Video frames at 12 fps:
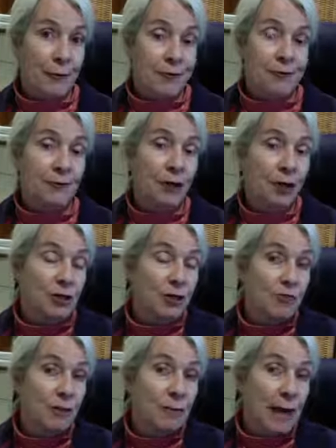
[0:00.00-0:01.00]
So not to
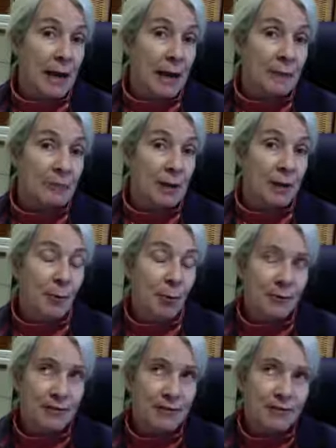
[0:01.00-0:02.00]
drop names, but I bought
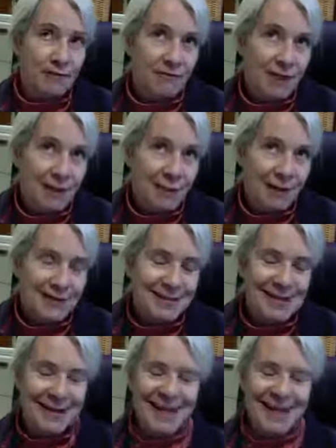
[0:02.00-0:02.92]
myself a Vitamix.